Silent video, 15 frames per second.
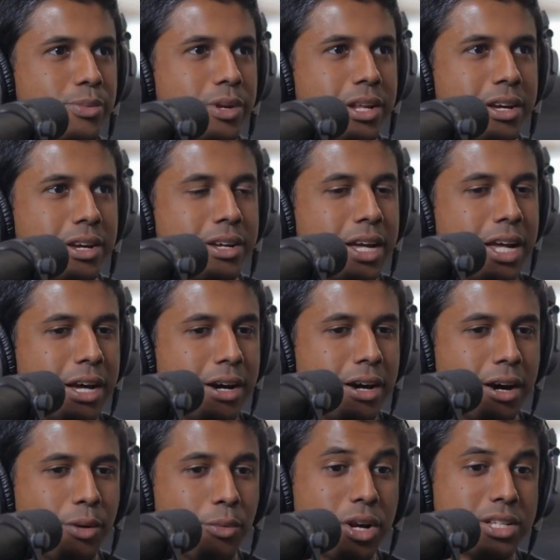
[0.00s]
Whereas I
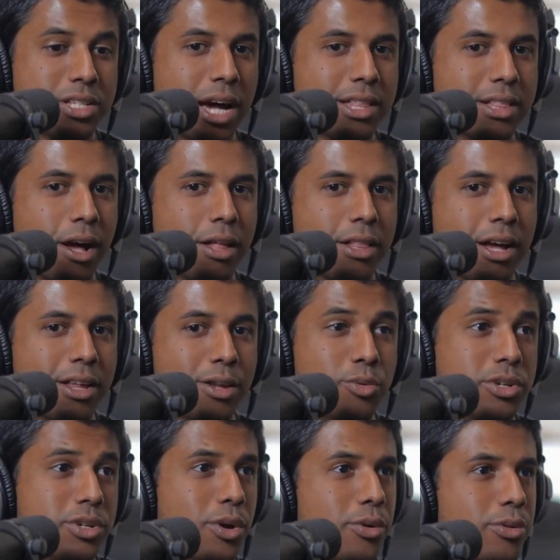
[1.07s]
thought that it would grow through the
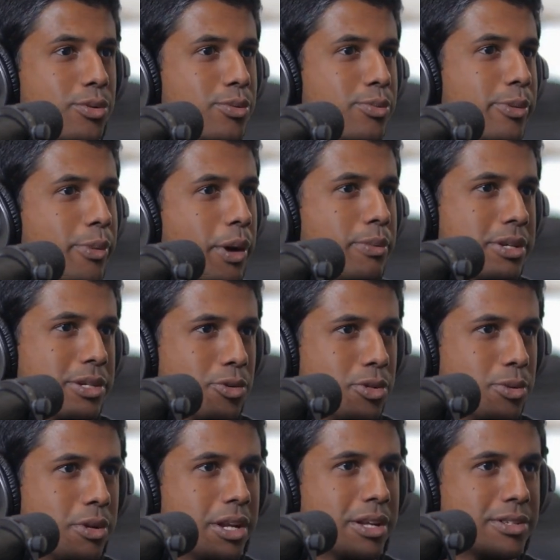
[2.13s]
public social media. So that was
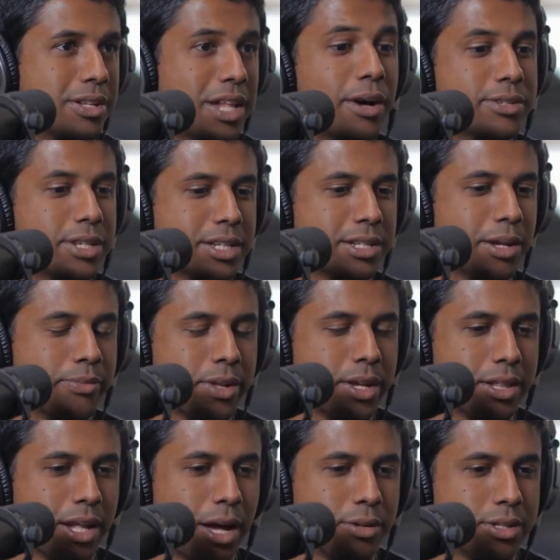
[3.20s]
like something that was like a
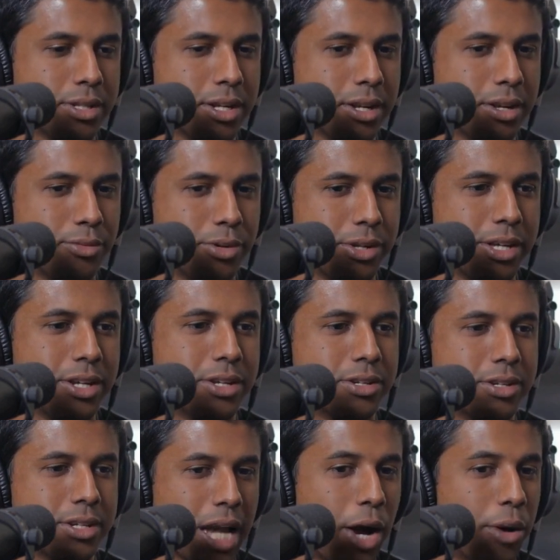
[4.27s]
really
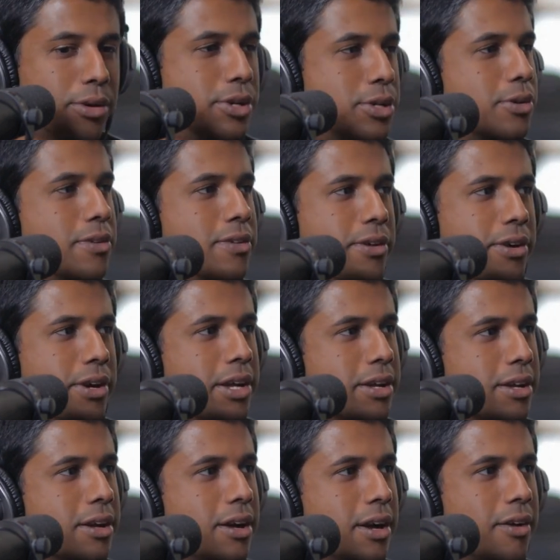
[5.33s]
counterintuitive learning from
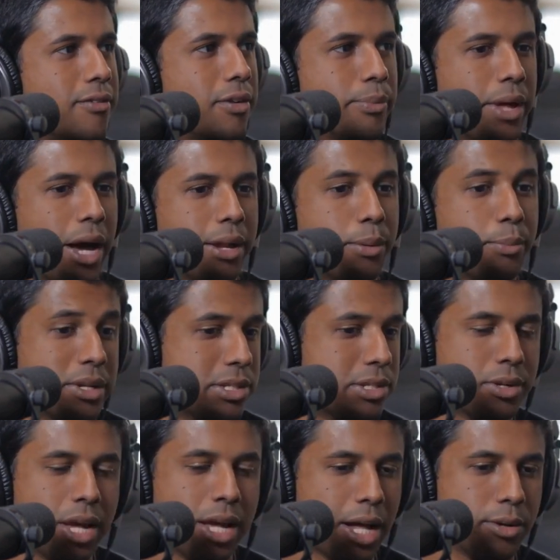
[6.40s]
that. But so yeah, that was really
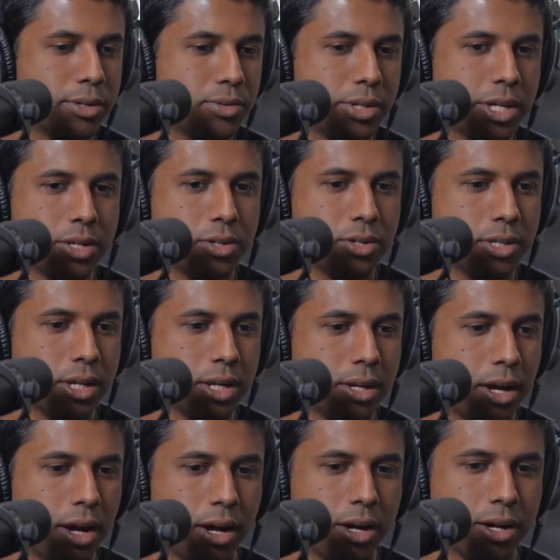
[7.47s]
interesting. So I
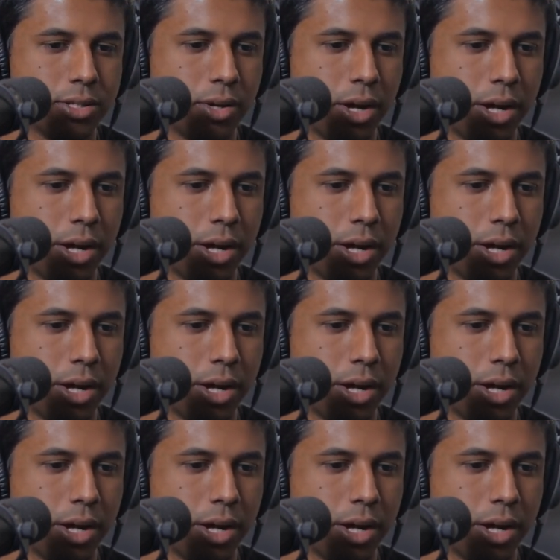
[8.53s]
learned that.